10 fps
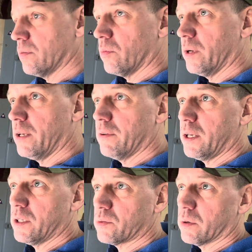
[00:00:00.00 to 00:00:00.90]
when even
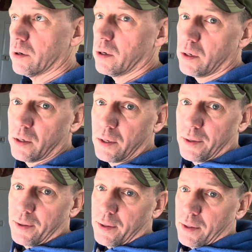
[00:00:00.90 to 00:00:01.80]
heats were
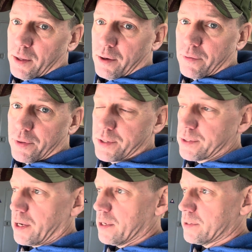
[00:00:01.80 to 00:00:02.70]
for this
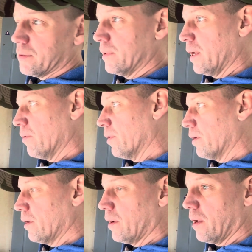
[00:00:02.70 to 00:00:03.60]
size, then they
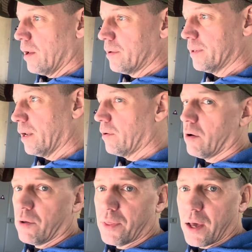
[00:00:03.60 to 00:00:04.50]
were, I don't know,
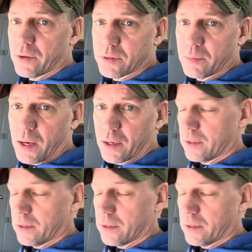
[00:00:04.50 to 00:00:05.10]
1,000 back in the